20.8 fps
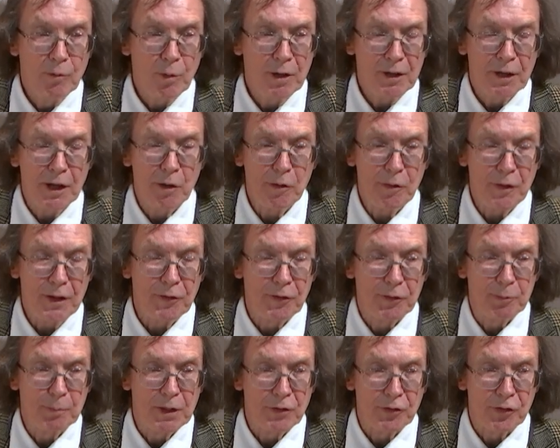We know
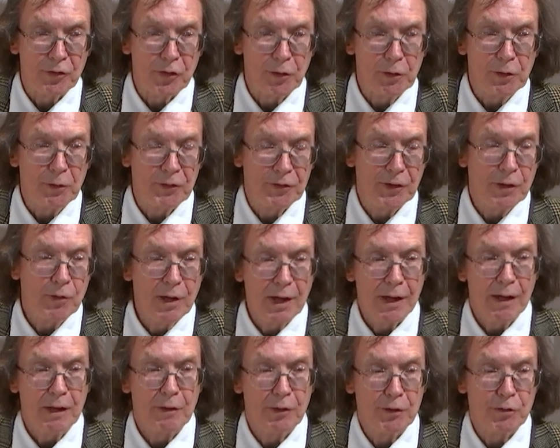this because it had also
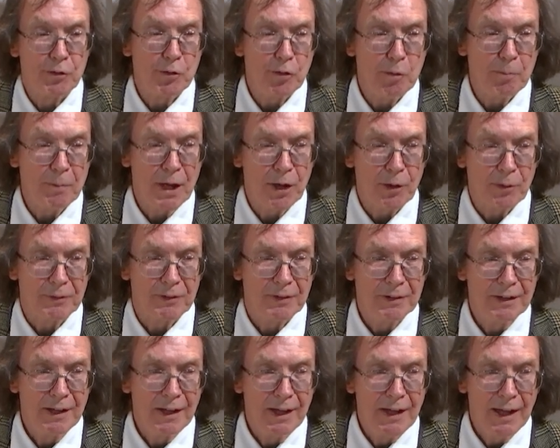cut through the bone,
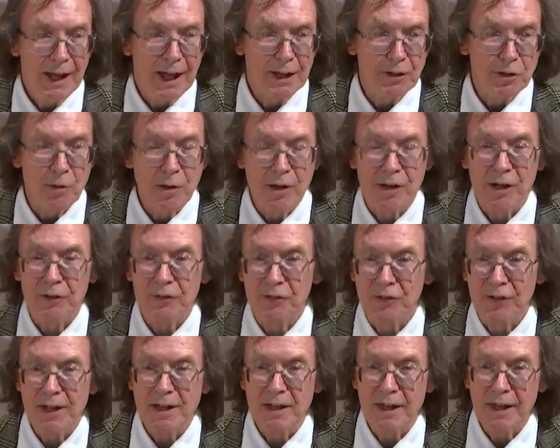and you
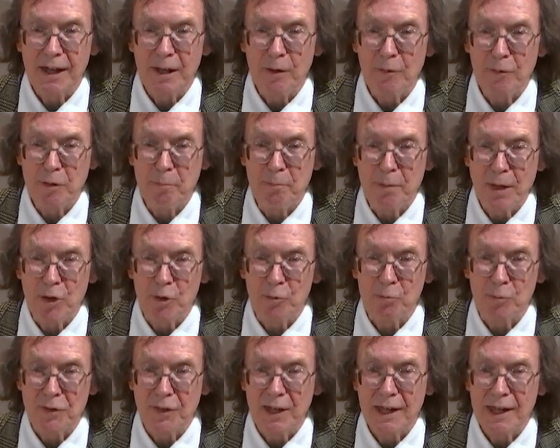can't take out the
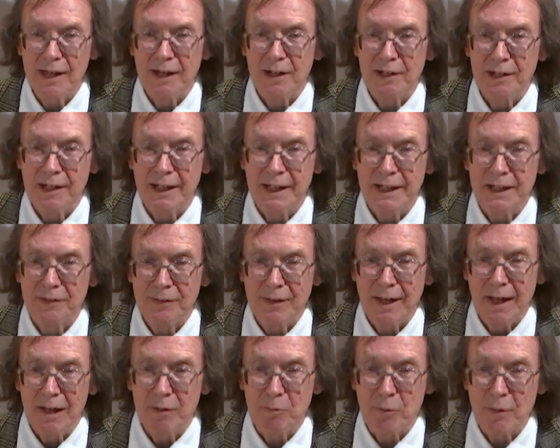bone with a cut like
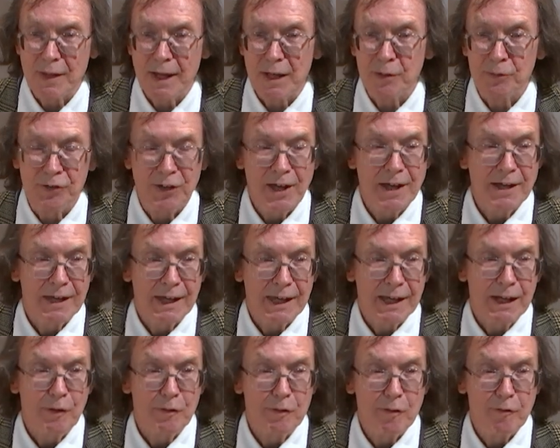that without
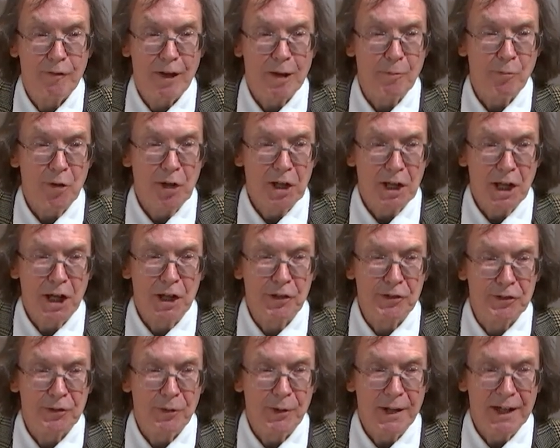taking out the femoral
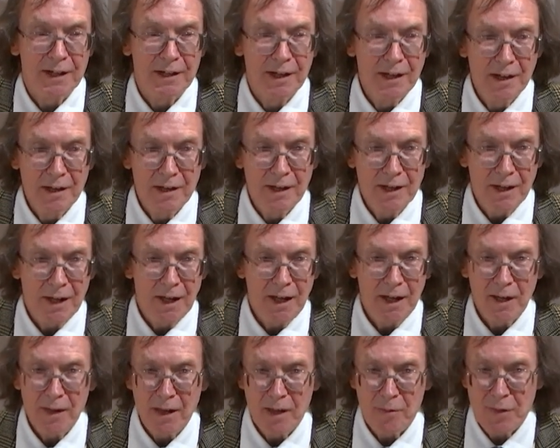artery,
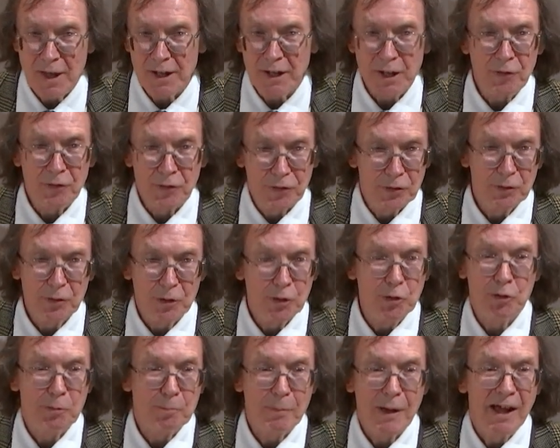uh, and then it's
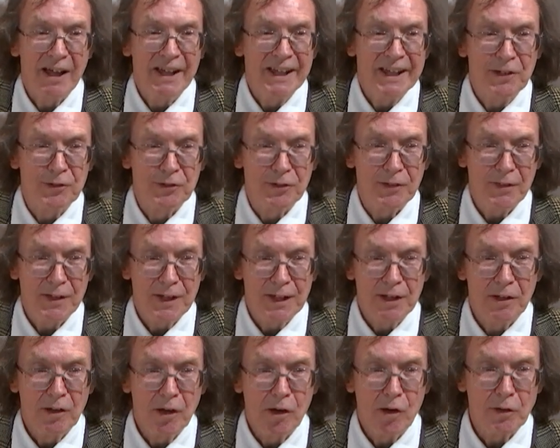goodbye to
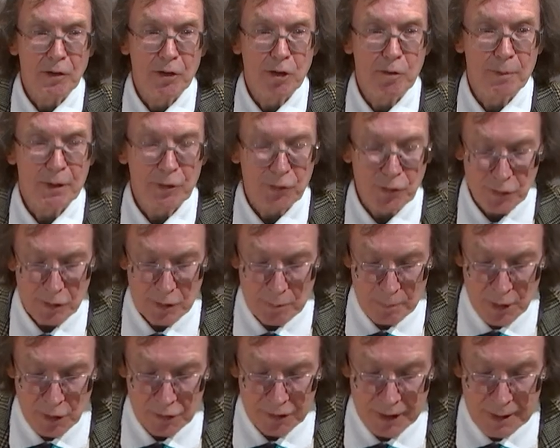the occupant of
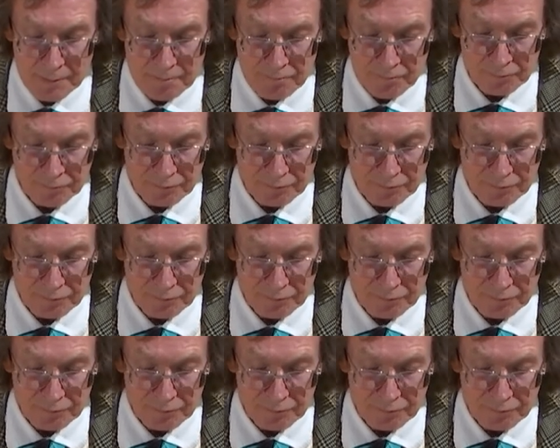the body.